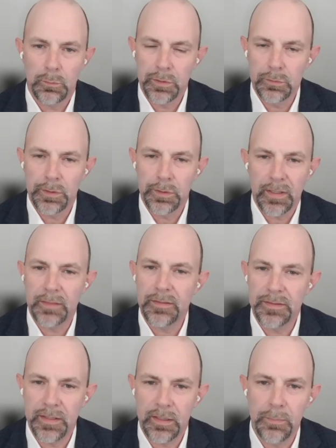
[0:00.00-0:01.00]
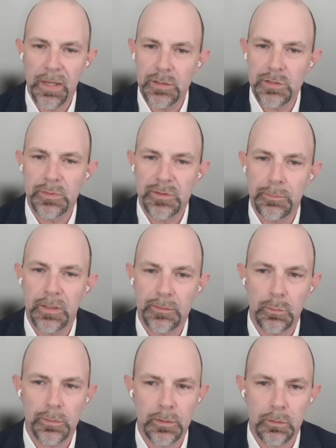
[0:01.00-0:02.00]
when you're looking at the data management
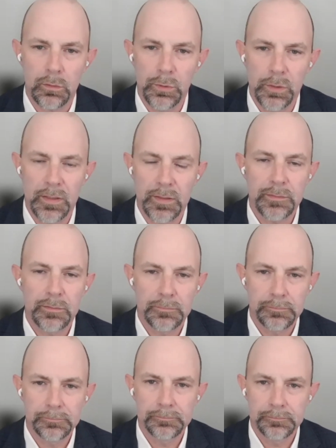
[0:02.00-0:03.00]
space within Kubernetes.